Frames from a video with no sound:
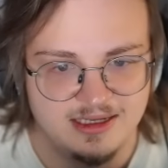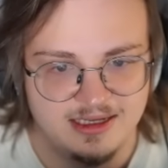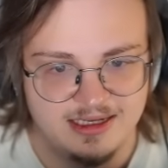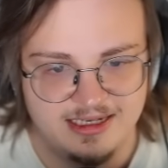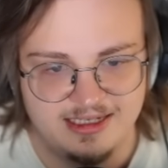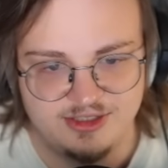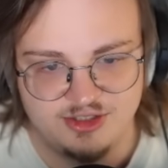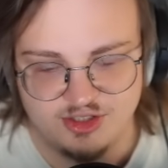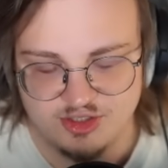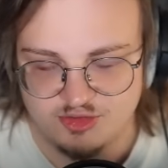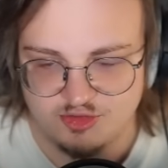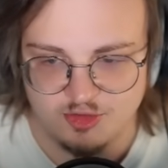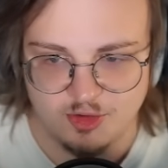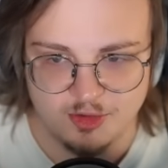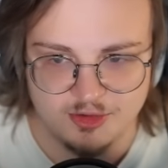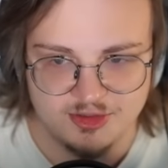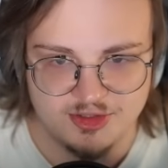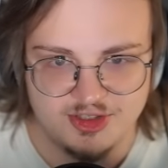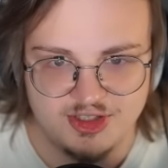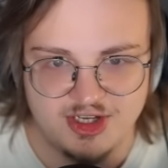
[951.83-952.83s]
He's just
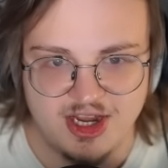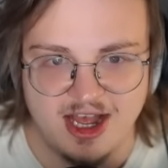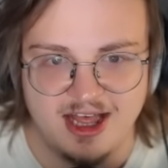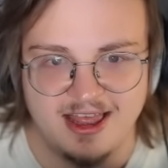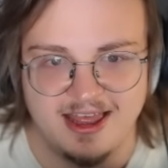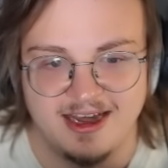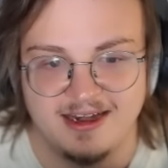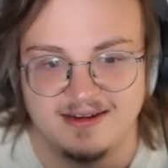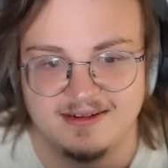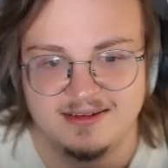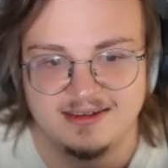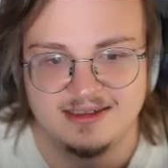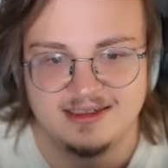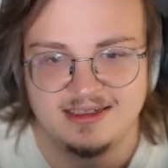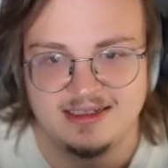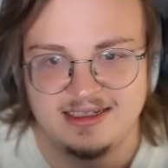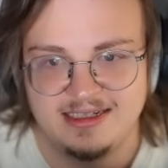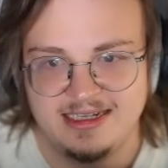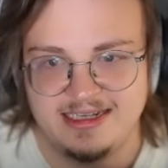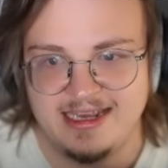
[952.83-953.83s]
frozen solid!
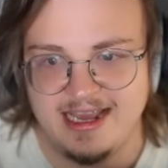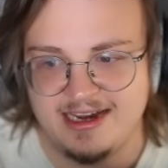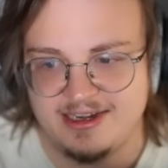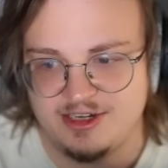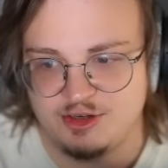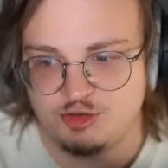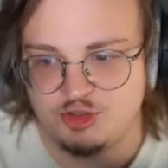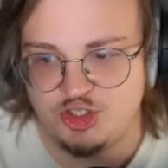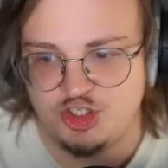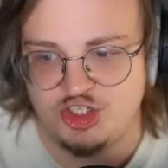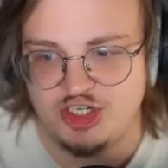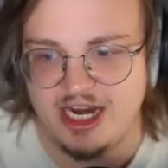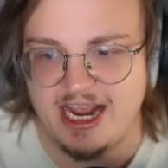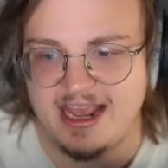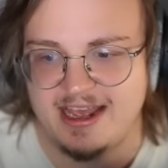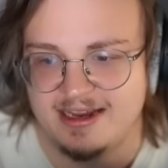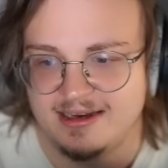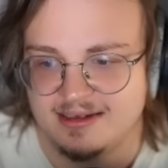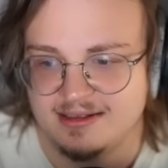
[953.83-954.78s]
He can't do shit!